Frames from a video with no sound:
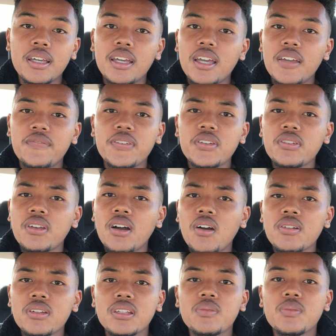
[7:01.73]
If you
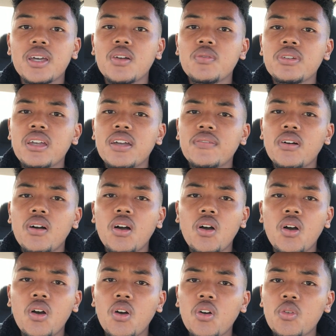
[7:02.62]
notice, man, we have a
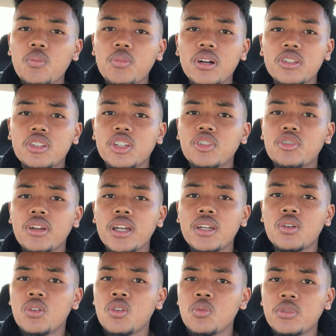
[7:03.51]
whole bunch of
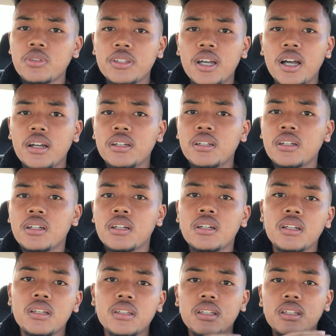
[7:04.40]
great hoopers out
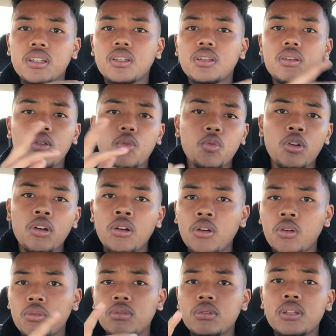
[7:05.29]
here in this
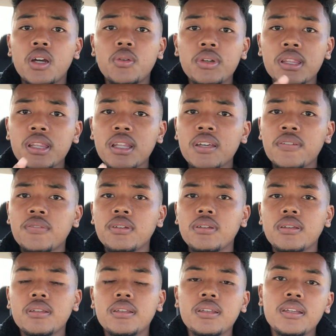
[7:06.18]
world that we live
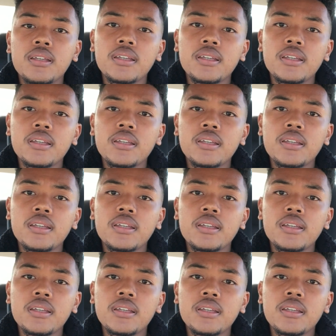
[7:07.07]
in.